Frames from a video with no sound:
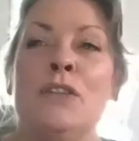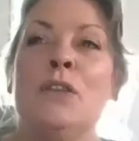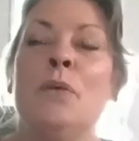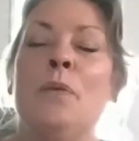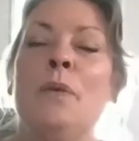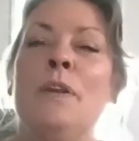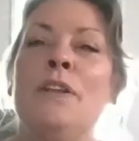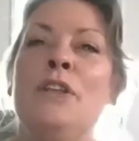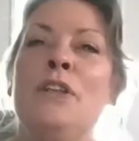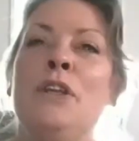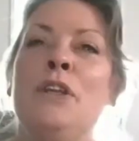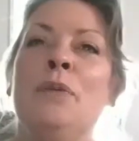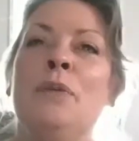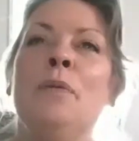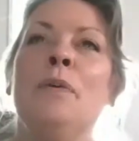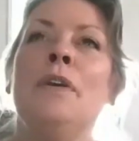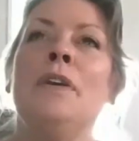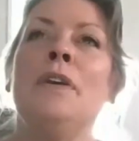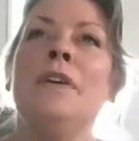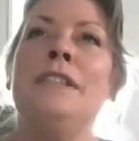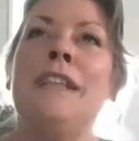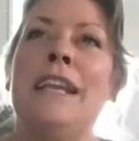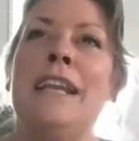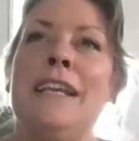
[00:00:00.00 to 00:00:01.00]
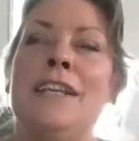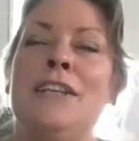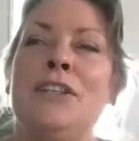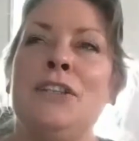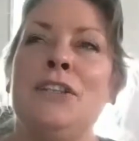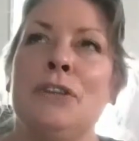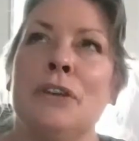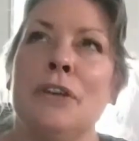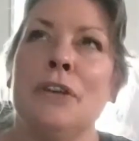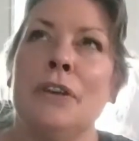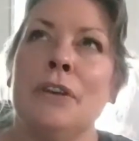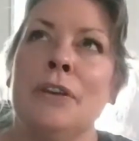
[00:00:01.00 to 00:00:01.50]
so when you were a
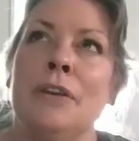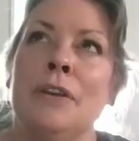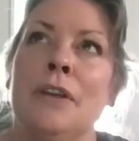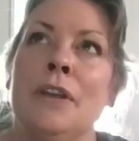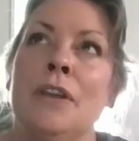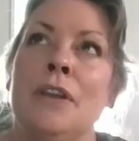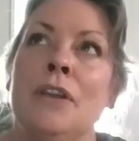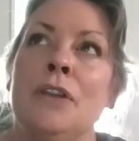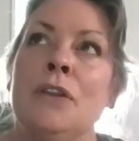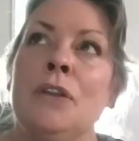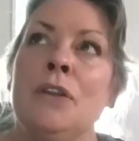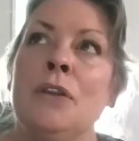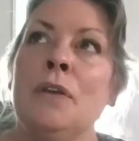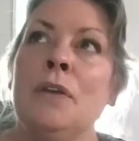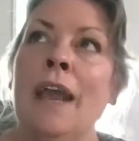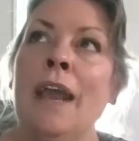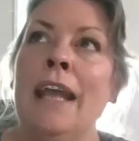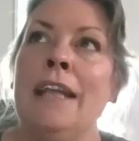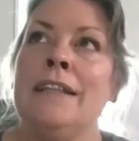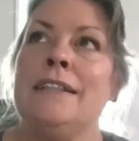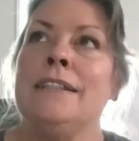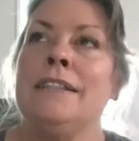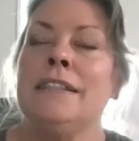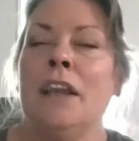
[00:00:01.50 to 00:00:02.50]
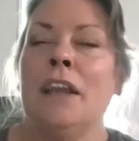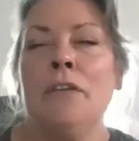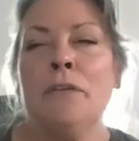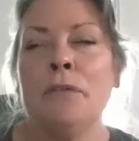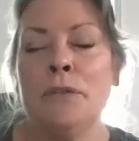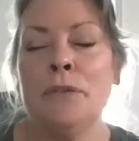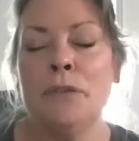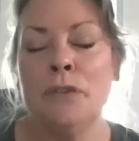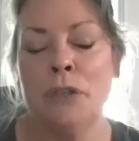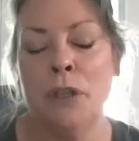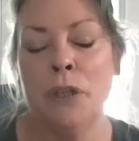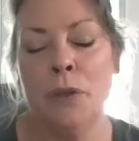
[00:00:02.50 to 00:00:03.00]
teacher you had
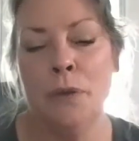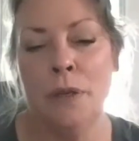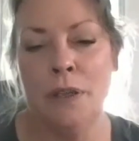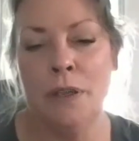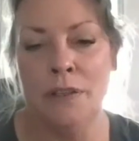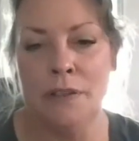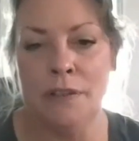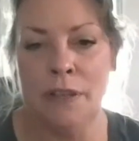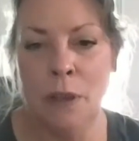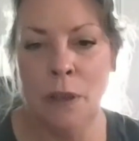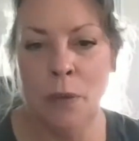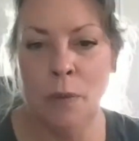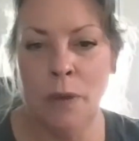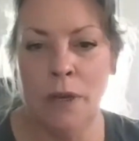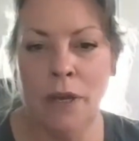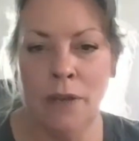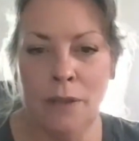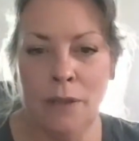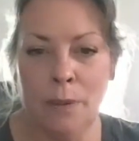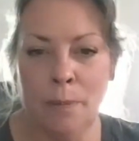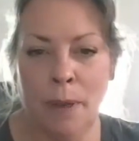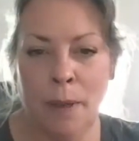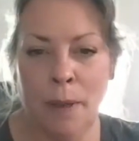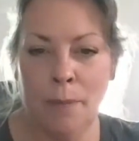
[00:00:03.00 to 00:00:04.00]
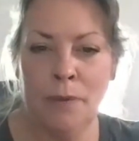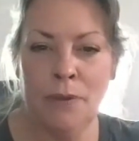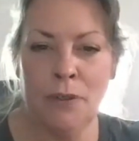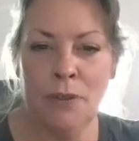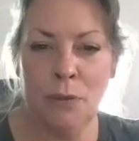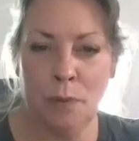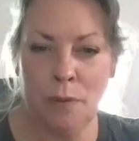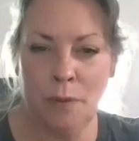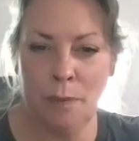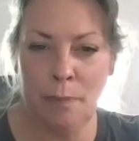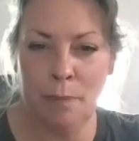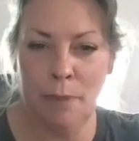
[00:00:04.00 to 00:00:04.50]
several students that went on to
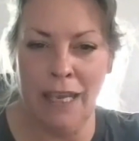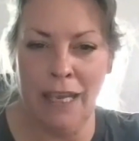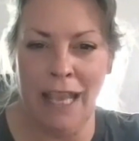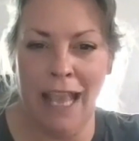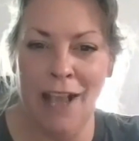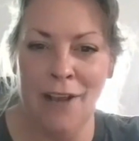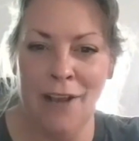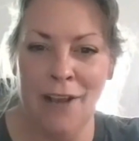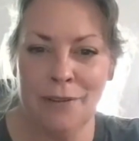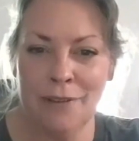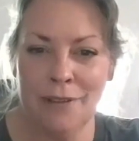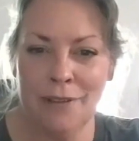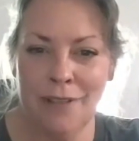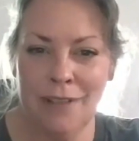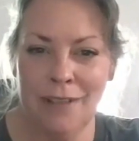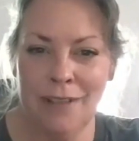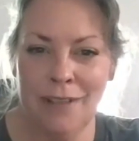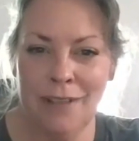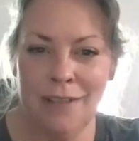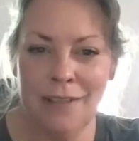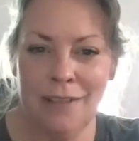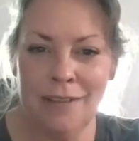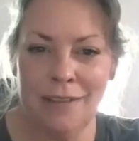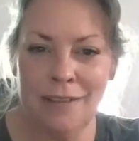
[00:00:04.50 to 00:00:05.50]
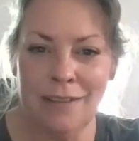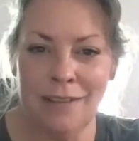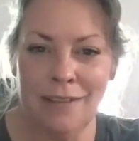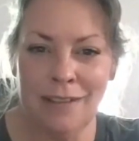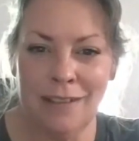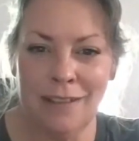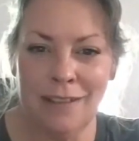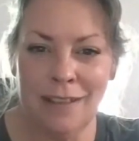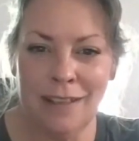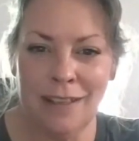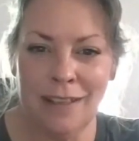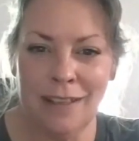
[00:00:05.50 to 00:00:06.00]
publish with big houses
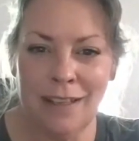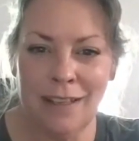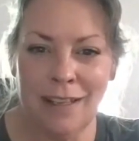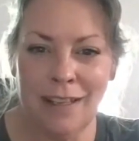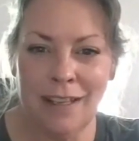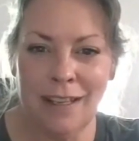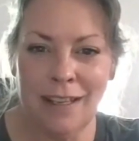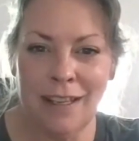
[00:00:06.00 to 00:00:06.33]
mm-hmm.